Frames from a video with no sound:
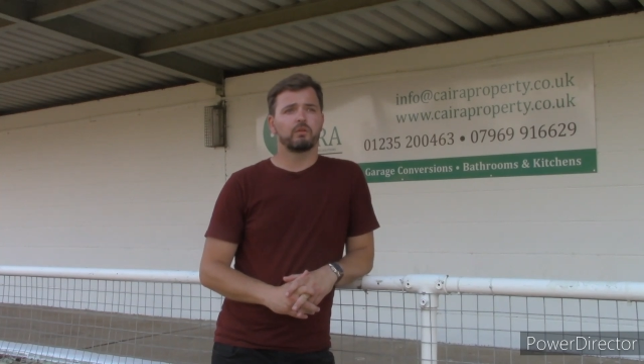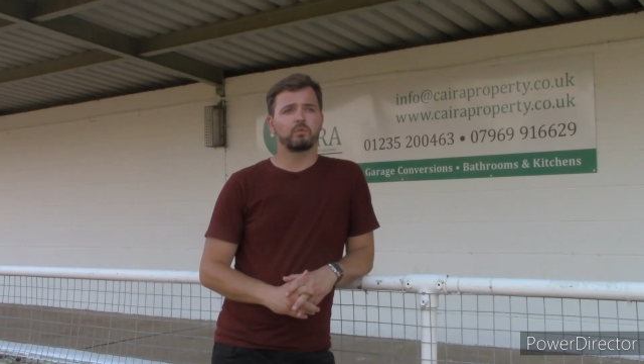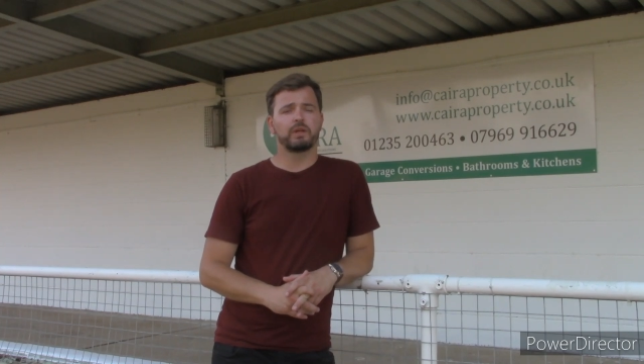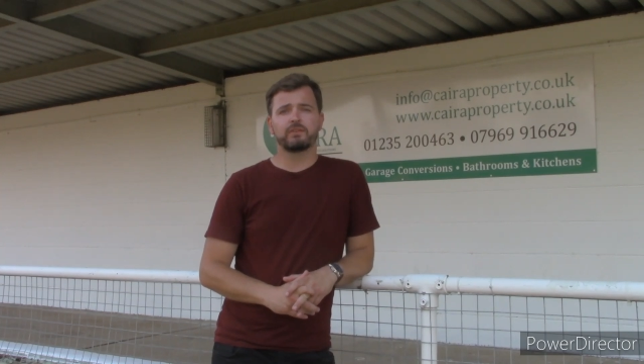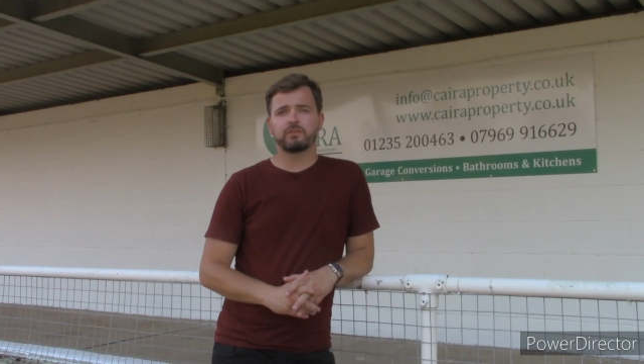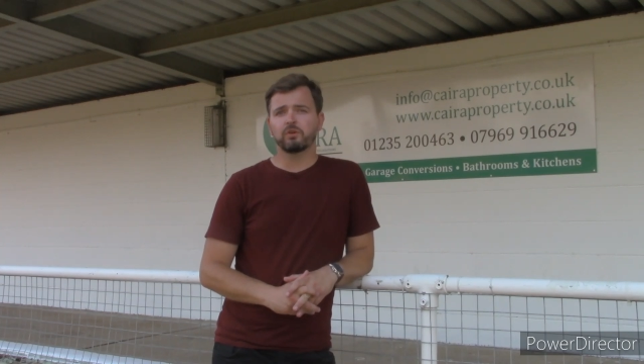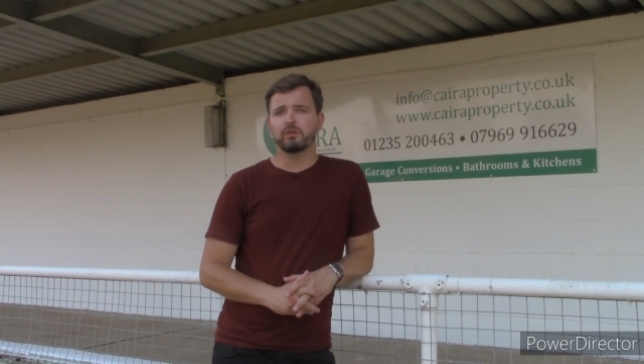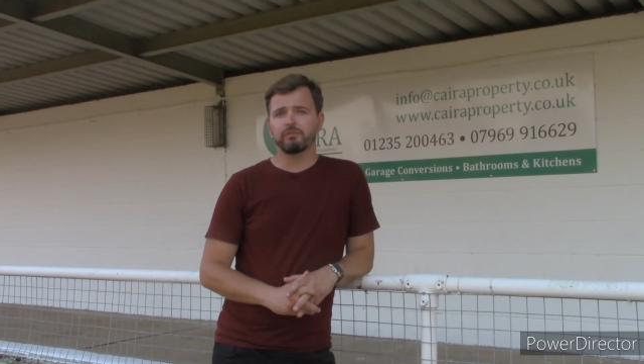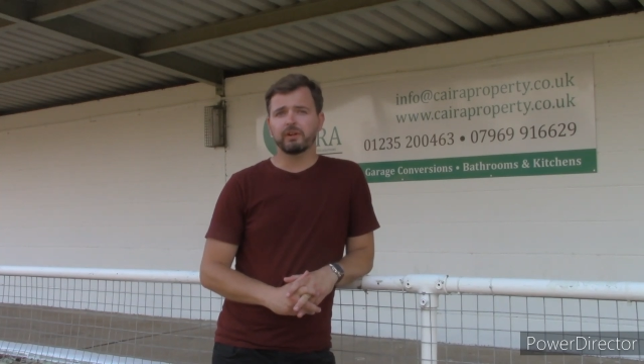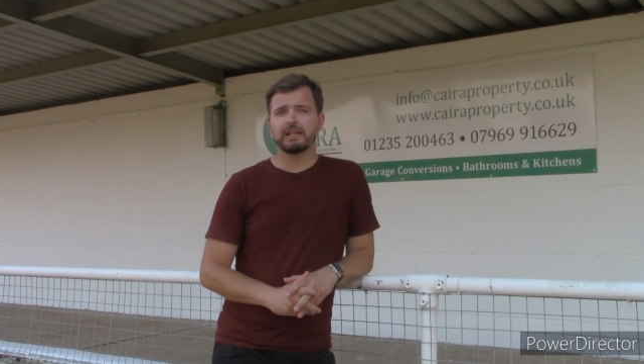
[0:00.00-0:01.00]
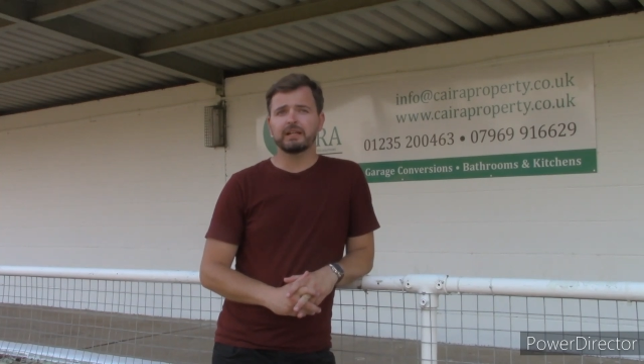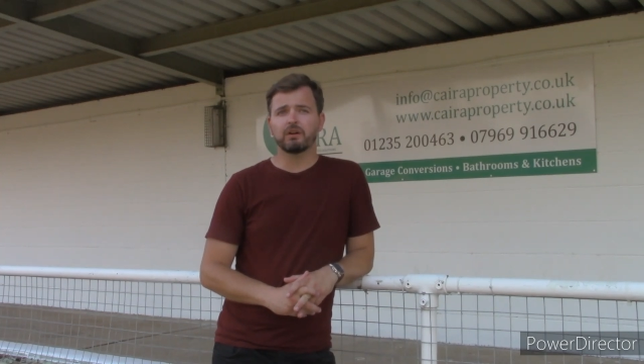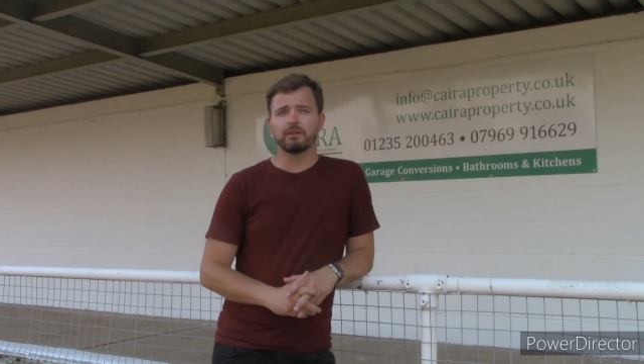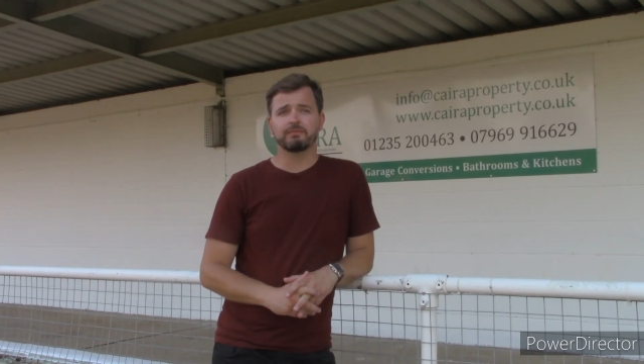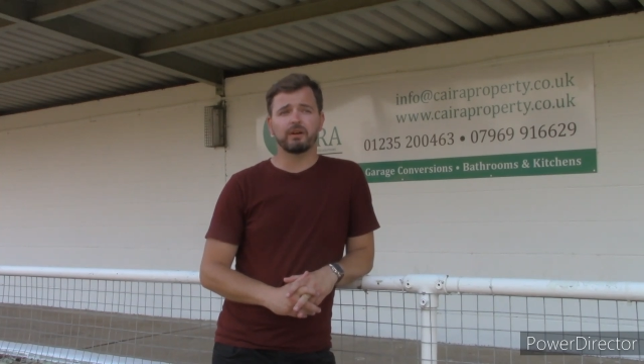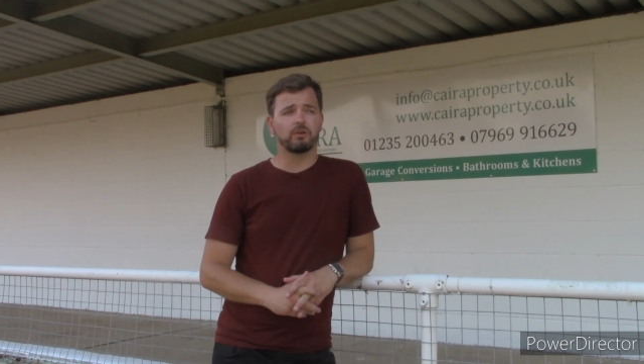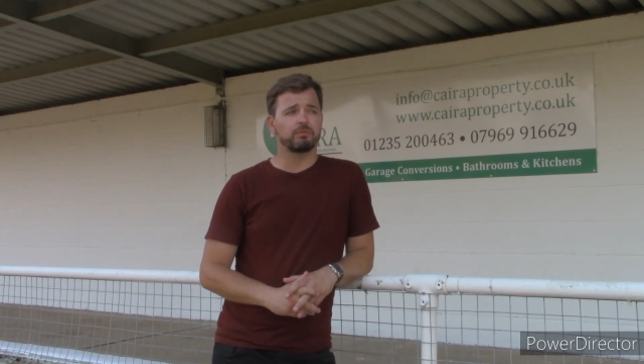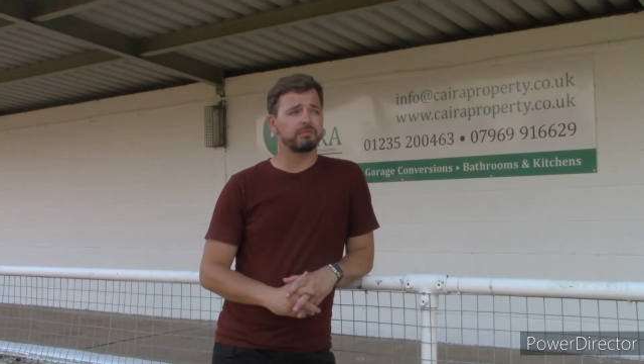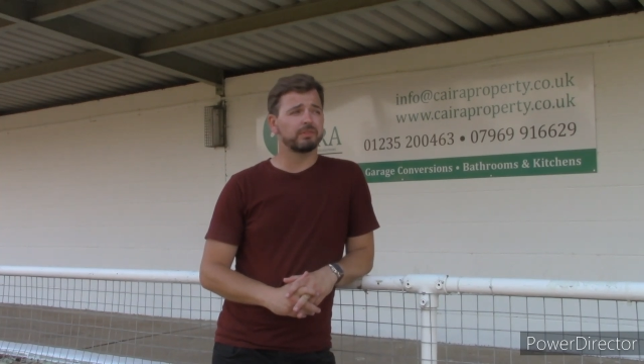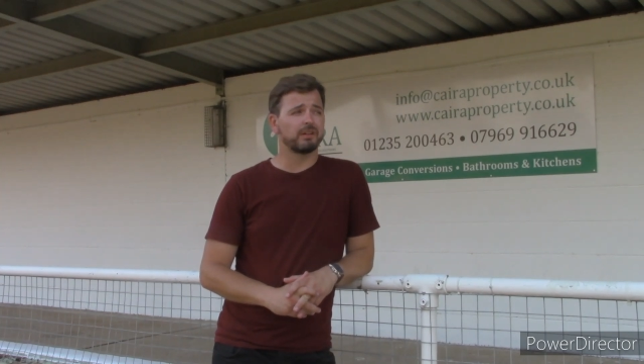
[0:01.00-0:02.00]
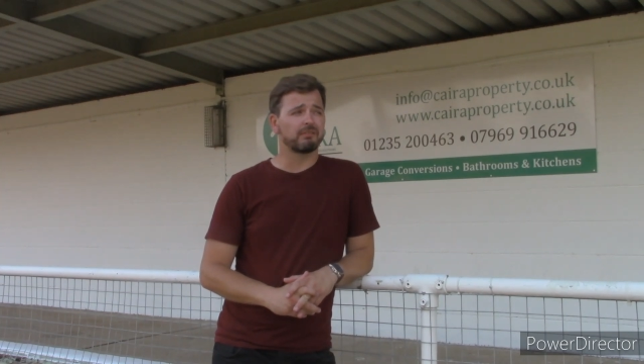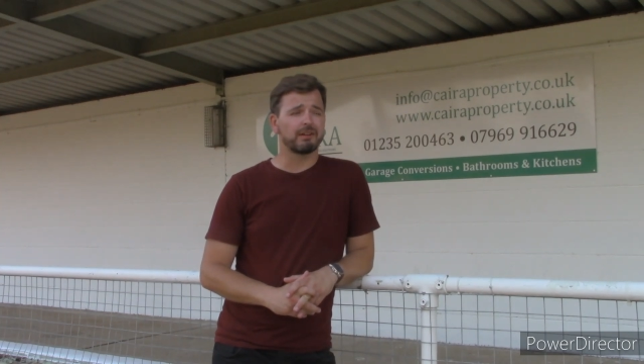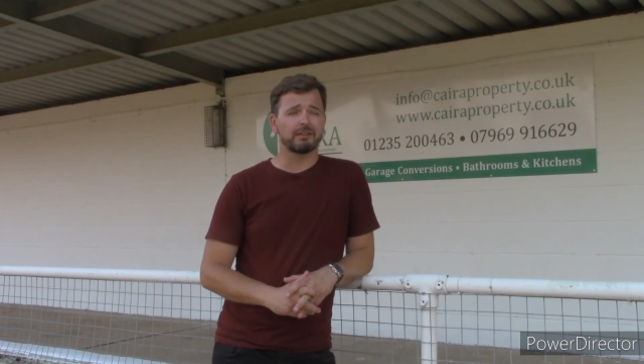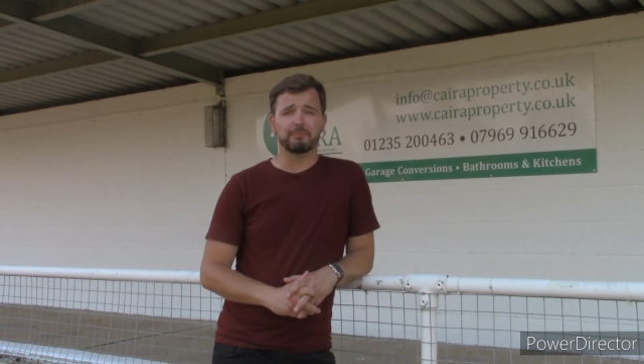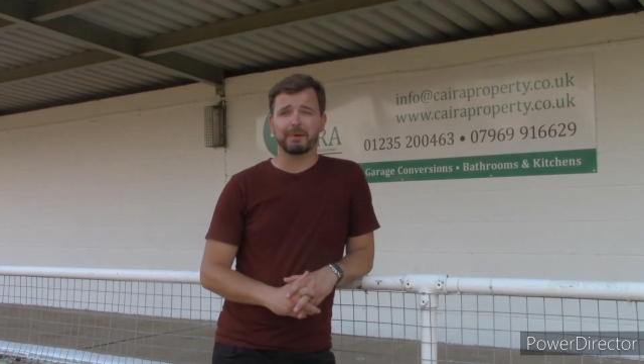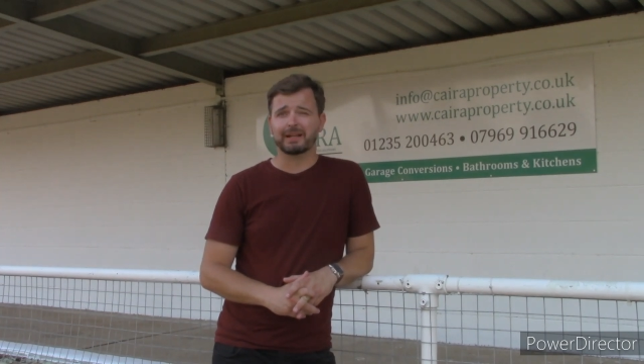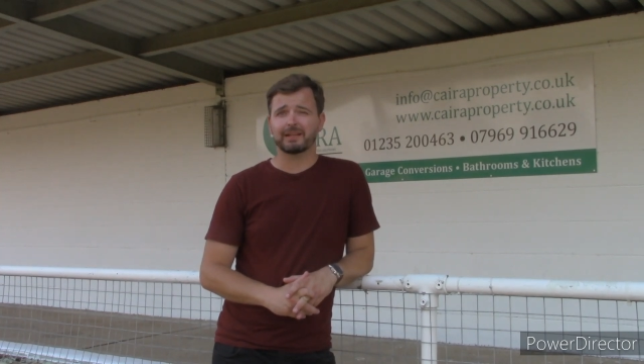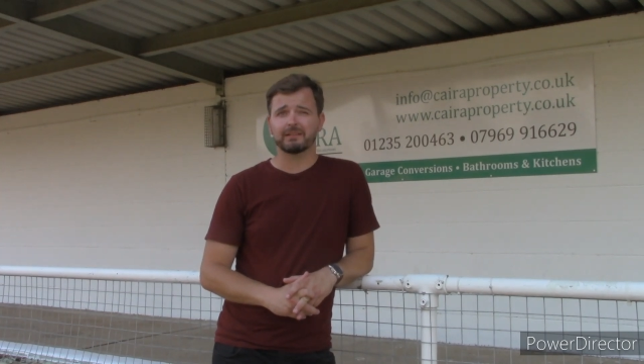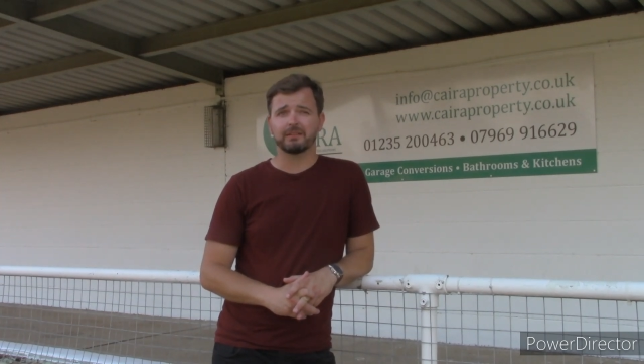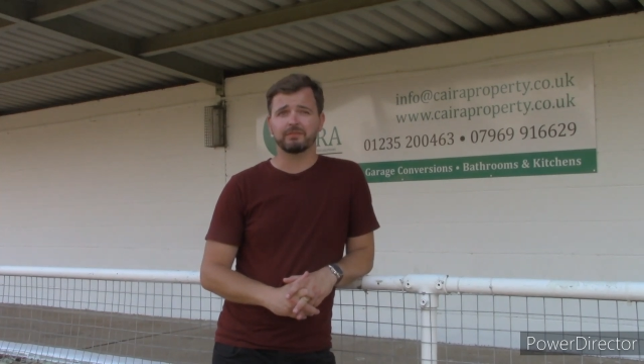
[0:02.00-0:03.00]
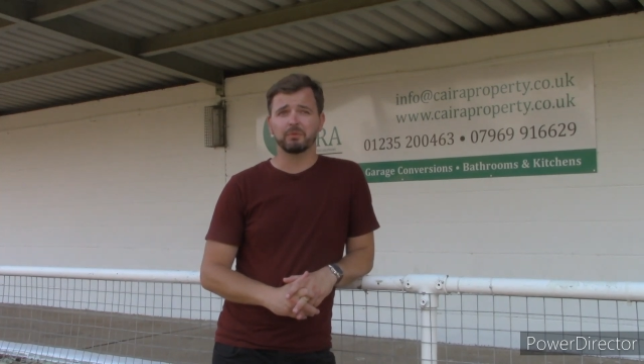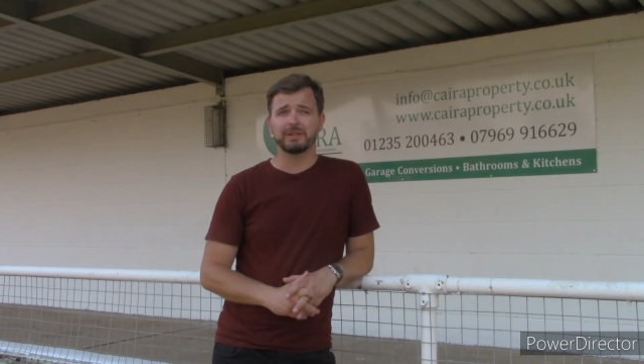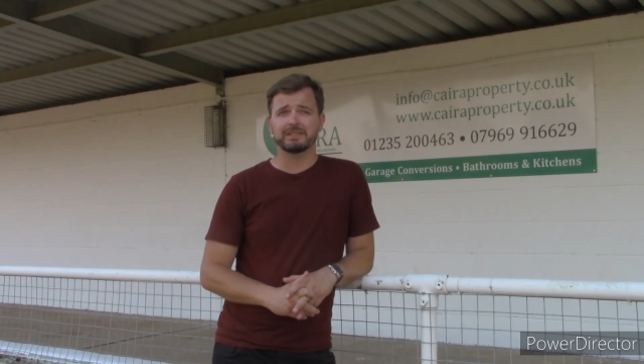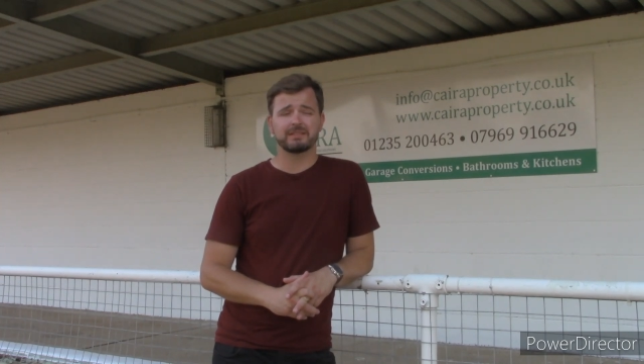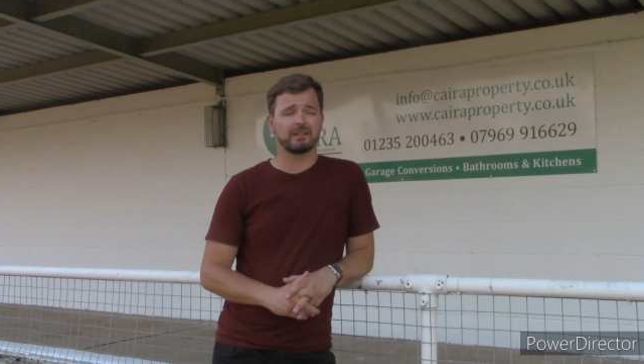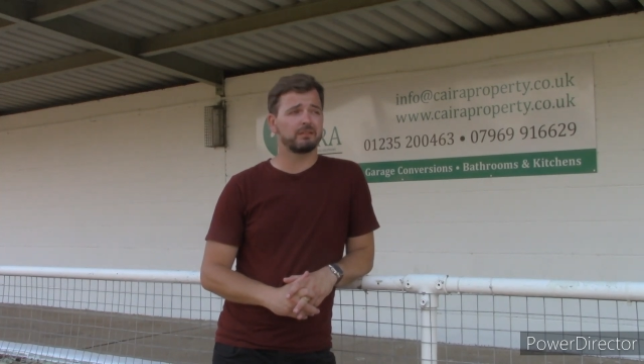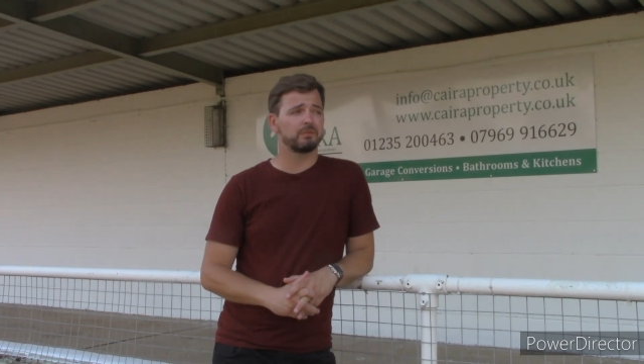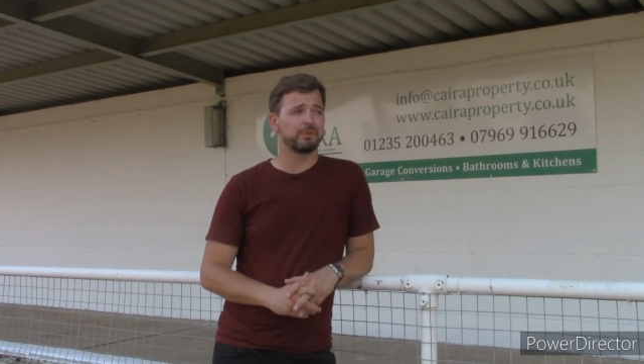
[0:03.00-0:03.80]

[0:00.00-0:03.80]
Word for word: we sort of really got involved around the back end of the winter.